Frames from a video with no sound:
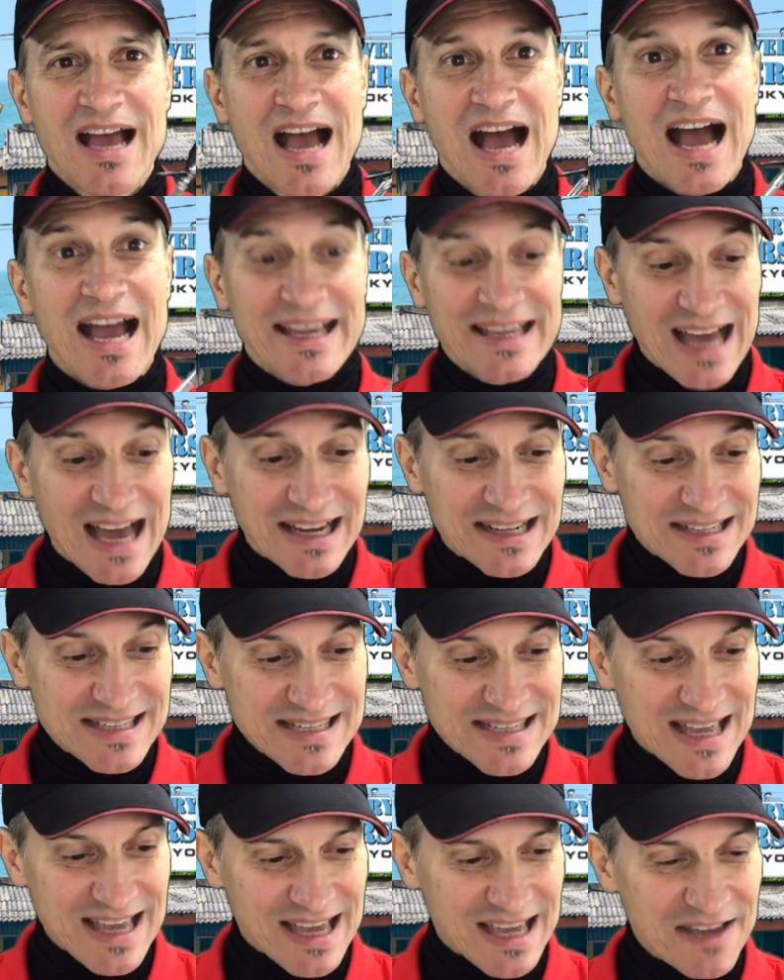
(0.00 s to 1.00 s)
I gotta
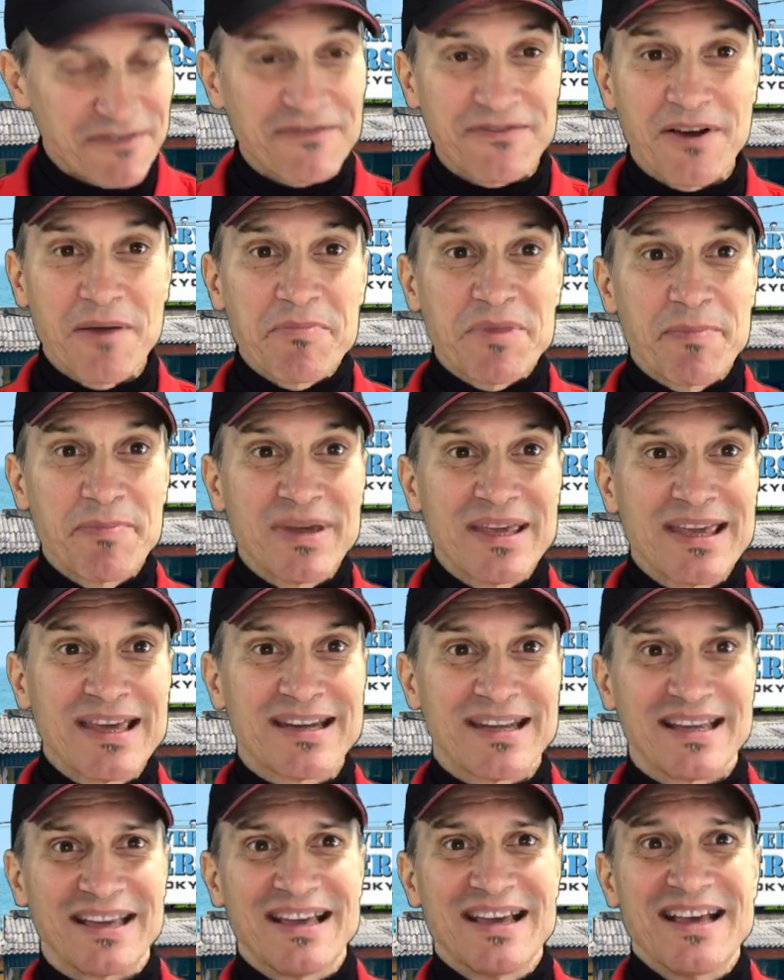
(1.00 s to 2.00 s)
say, from the
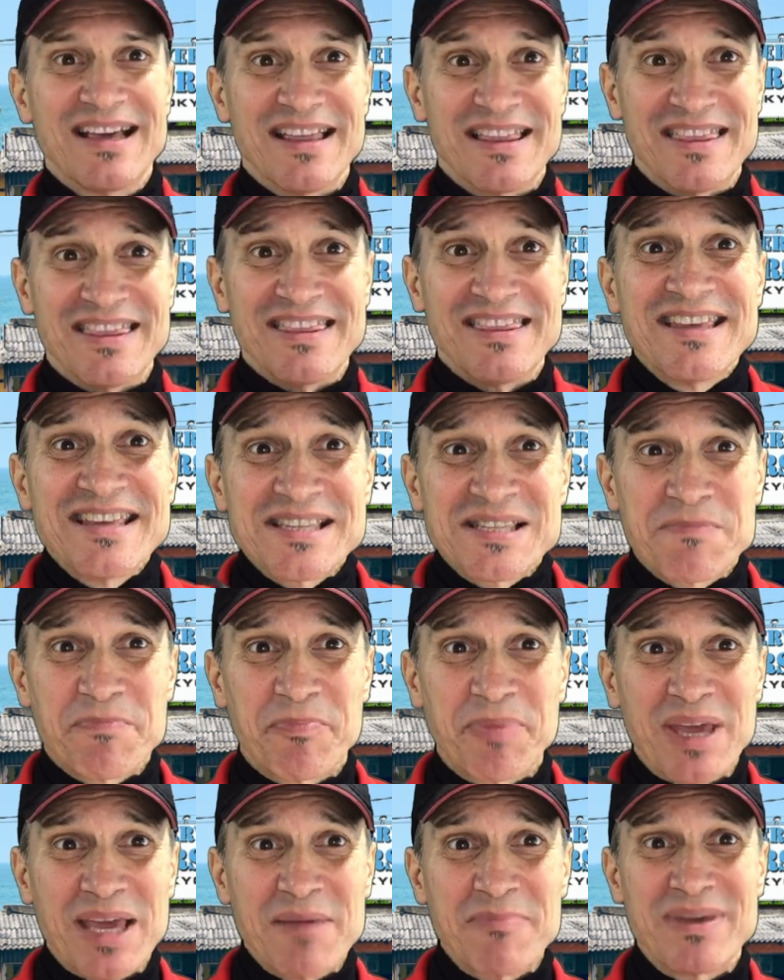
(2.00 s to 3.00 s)
beginning, this
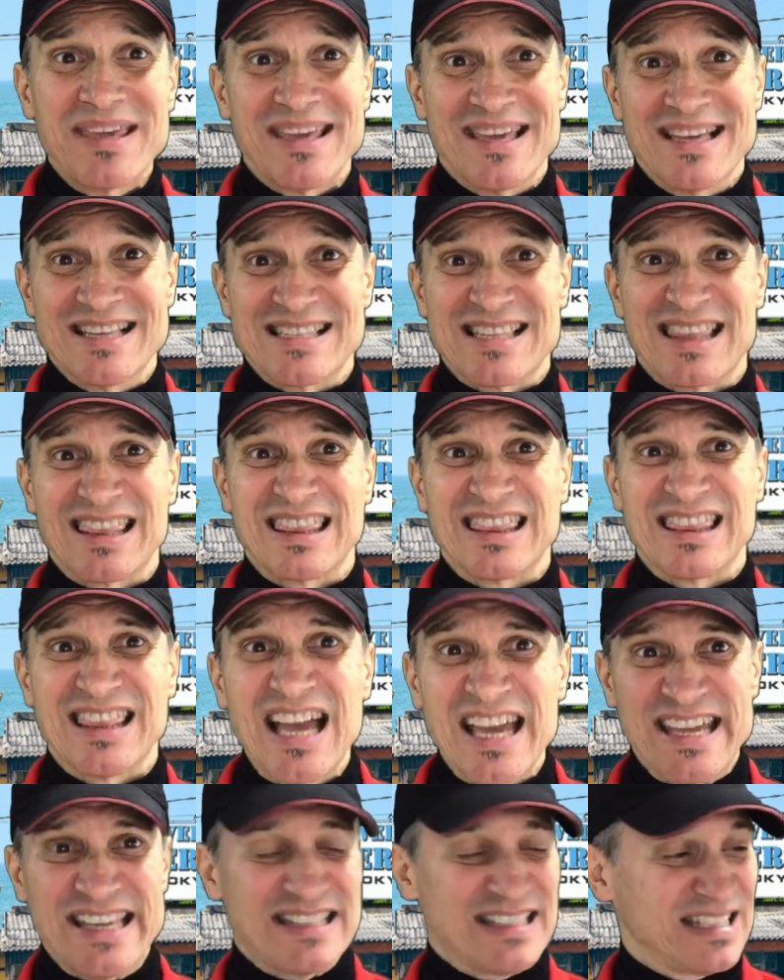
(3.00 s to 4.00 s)
baby is
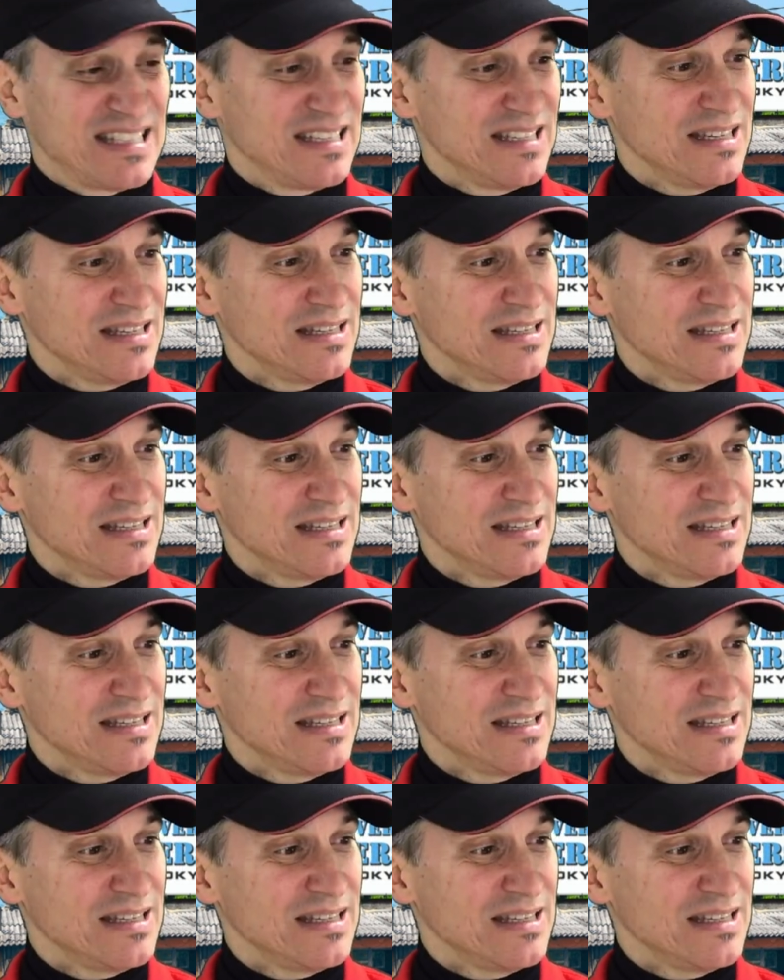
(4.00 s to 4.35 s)
light.